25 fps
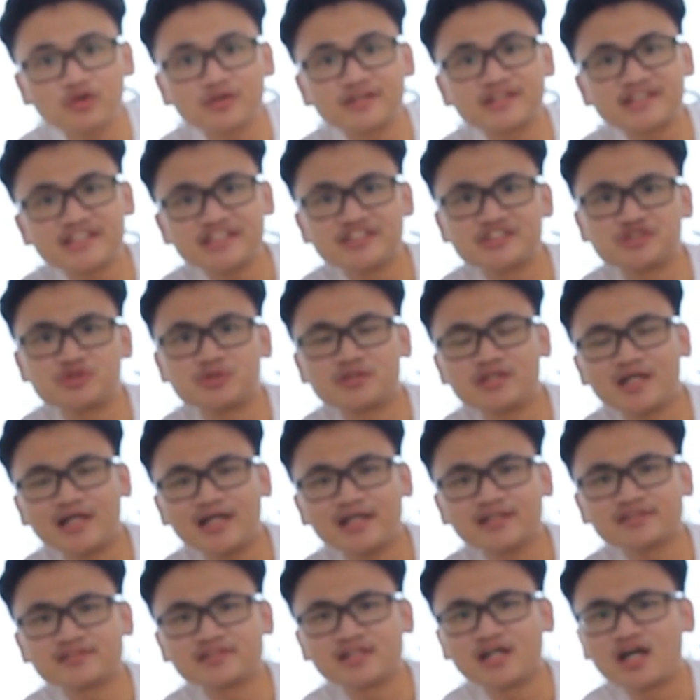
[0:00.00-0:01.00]
I'm gonna teach you
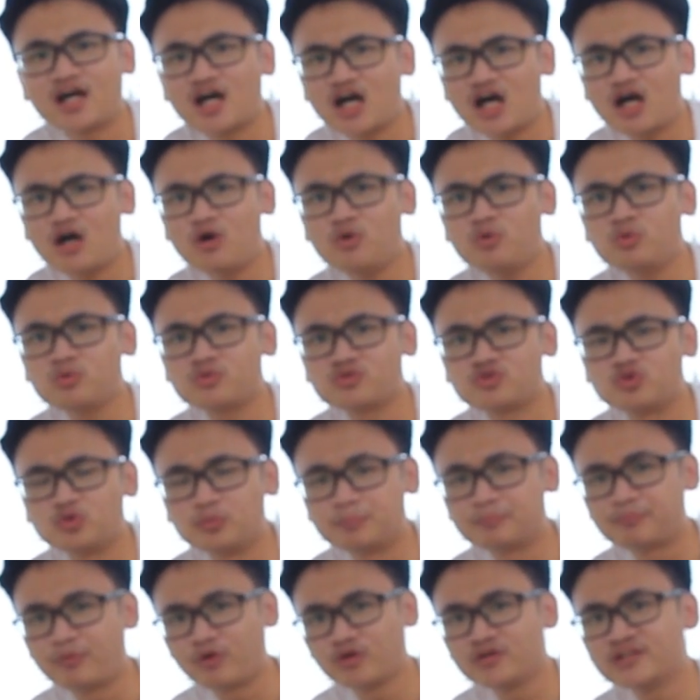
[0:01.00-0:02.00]
guys how to
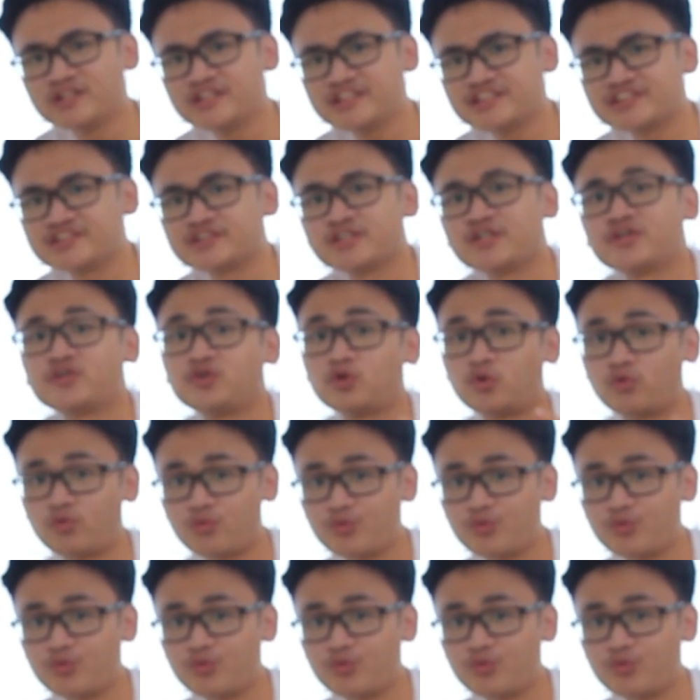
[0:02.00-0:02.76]
polish the